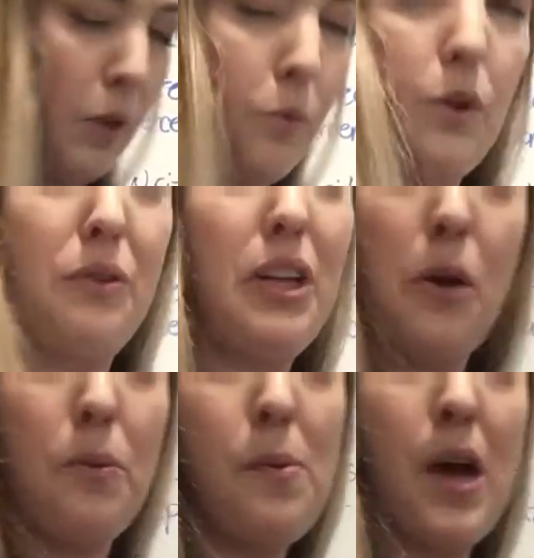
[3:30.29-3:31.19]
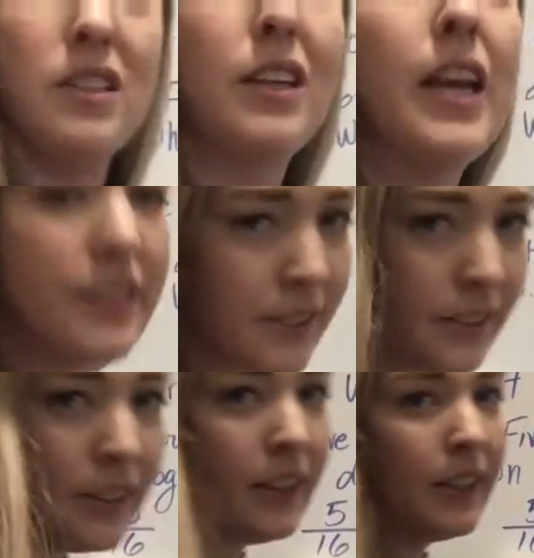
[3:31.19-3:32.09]
really hope you're pausing, guys.
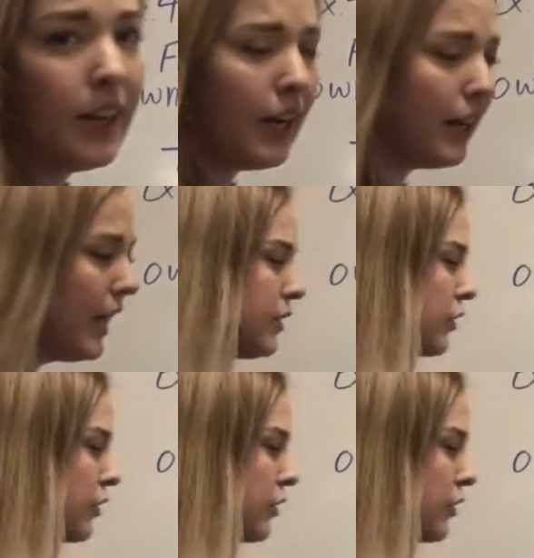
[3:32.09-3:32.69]
All right,